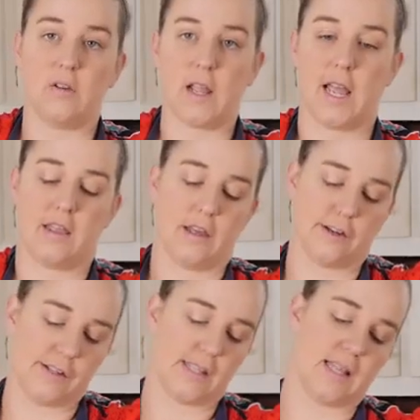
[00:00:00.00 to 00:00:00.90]
Okay,
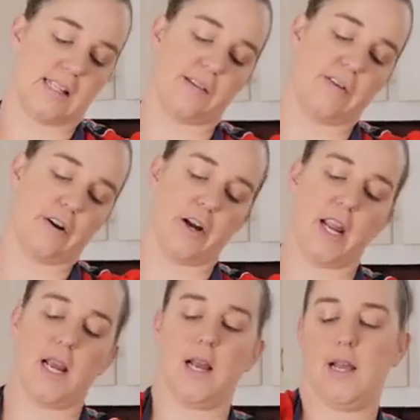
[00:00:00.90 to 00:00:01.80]
that's a
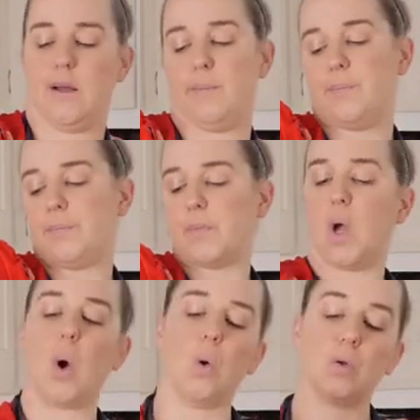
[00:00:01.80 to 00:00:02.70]
very
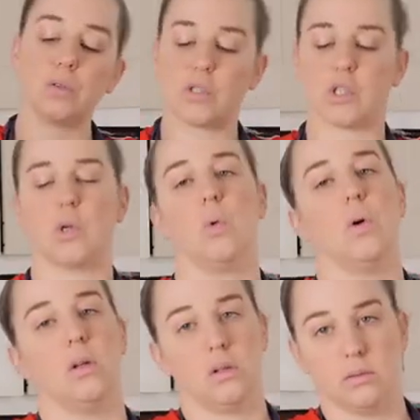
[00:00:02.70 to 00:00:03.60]
old
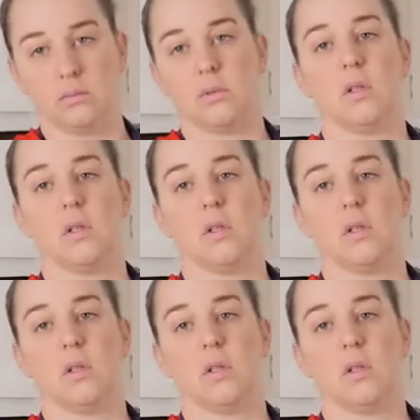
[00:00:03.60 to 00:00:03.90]
school